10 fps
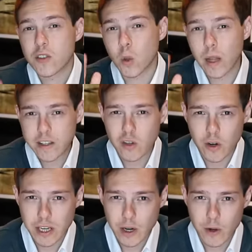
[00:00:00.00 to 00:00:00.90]
So let's
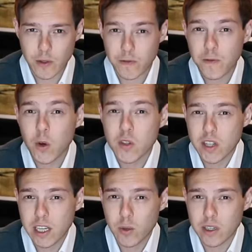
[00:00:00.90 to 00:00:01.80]
start here. The first
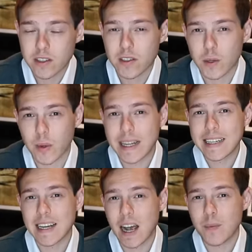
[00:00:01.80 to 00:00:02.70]
thing you need to do,
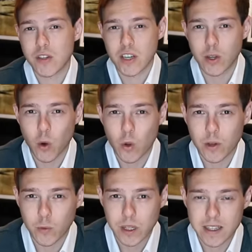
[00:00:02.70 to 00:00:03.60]
anytime you set a
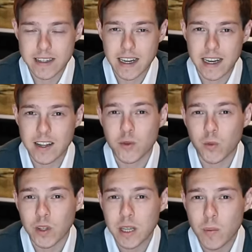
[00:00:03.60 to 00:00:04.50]
goal in real estate, it's
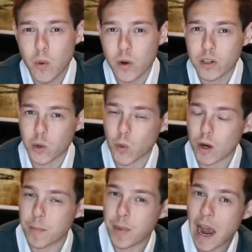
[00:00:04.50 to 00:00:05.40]
really important to
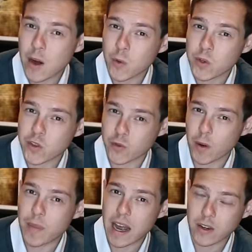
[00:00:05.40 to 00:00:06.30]
work backwards
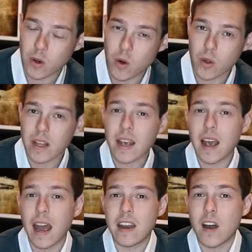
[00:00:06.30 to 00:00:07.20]
from that goal
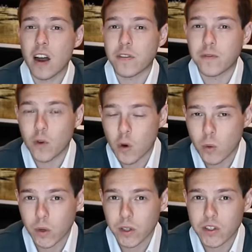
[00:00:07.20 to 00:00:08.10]
and not
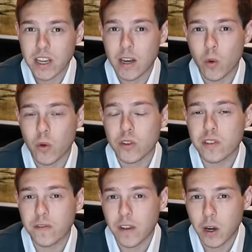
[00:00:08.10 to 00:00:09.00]
forwards in order
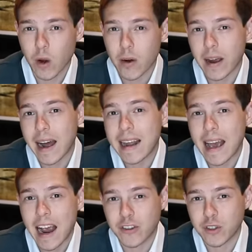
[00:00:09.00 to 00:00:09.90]
to figure out how
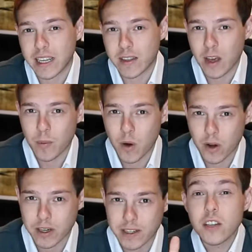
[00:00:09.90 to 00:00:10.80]
to actually hit that
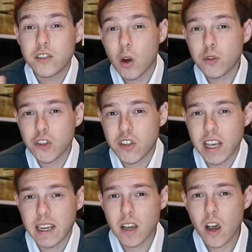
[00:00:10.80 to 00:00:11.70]
mark. Don't just
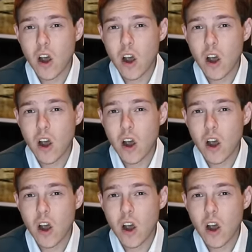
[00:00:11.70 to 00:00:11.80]
think,